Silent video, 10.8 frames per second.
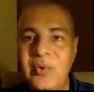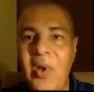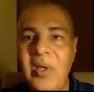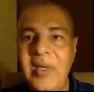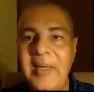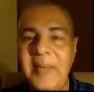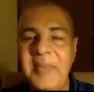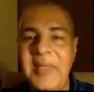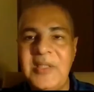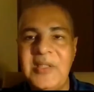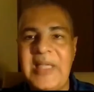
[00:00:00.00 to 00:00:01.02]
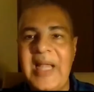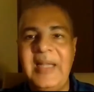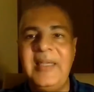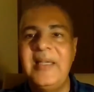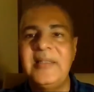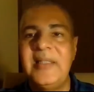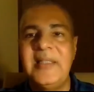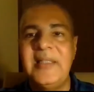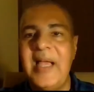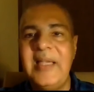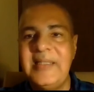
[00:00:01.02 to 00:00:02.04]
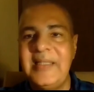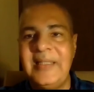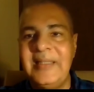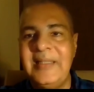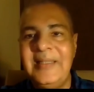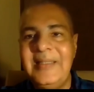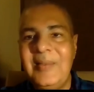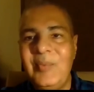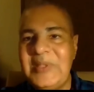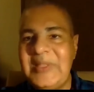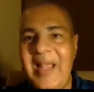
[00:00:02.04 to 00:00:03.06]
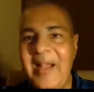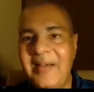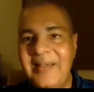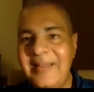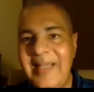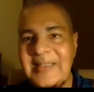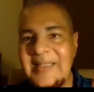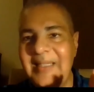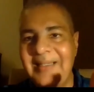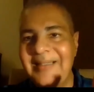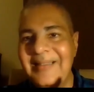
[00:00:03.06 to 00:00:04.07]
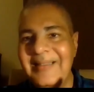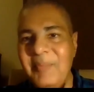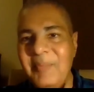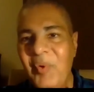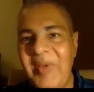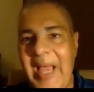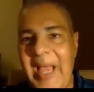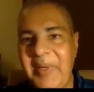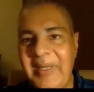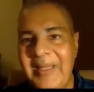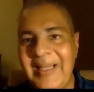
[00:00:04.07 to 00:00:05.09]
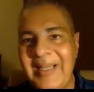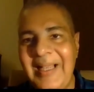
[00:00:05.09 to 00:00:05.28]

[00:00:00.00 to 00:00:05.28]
call on him, he just had tears in his eyes and was there. That's it. The movie happened.